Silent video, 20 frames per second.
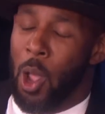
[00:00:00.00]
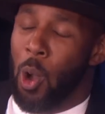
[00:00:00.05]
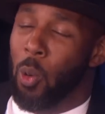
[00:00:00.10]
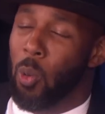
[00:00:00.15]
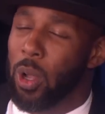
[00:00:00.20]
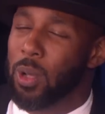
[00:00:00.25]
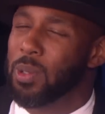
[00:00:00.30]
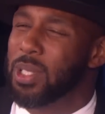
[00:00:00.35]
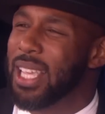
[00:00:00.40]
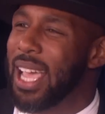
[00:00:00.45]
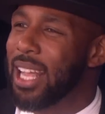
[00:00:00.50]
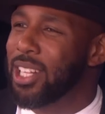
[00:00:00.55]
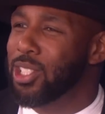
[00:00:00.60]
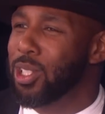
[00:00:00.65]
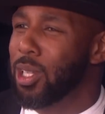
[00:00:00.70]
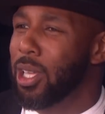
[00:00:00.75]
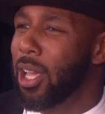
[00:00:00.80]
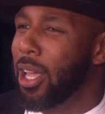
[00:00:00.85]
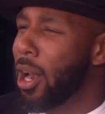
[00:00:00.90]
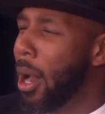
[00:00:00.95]
it was
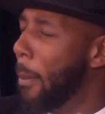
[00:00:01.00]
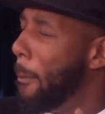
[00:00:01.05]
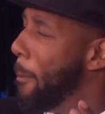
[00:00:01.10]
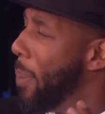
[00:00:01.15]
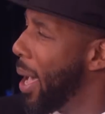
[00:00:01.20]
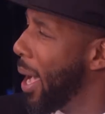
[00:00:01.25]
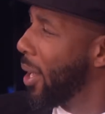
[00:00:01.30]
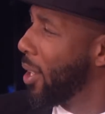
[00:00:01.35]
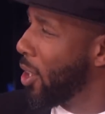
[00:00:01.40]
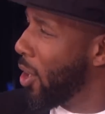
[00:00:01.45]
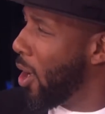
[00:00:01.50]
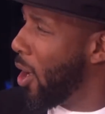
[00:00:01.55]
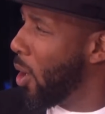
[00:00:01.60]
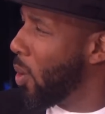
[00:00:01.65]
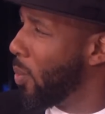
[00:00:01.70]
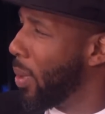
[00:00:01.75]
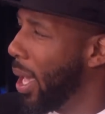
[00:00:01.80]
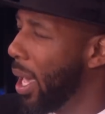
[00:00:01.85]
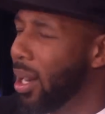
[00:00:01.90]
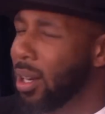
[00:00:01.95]
actually in our
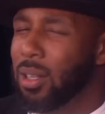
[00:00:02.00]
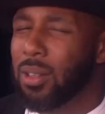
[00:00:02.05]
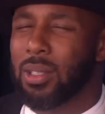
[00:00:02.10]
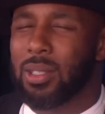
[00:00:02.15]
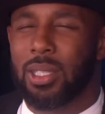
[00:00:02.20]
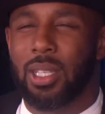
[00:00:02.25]
backyard. We had a little